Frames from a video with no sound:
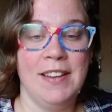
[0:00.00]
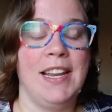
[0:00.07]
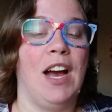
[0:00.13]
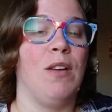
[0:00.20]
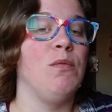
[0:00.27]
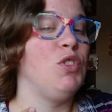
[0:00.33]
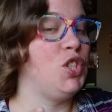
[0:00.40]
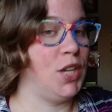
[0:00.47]

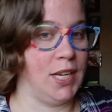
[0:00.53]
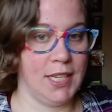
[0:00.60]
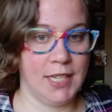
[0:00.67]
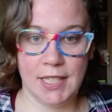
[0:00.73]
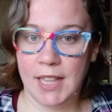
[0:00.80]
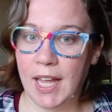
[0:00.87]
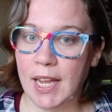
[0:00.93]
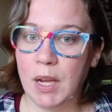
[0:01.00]
Now,
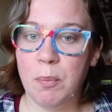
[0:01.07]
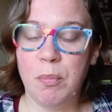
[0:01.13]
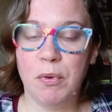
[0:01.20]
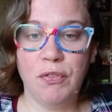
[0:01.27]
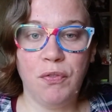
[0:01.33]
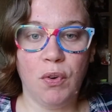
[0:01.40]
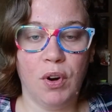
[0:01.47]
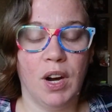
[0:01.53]
just like
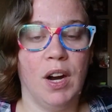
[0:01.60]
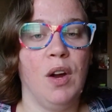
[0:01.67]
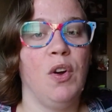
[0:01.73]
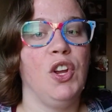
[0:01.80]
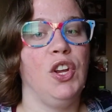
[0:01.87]
before,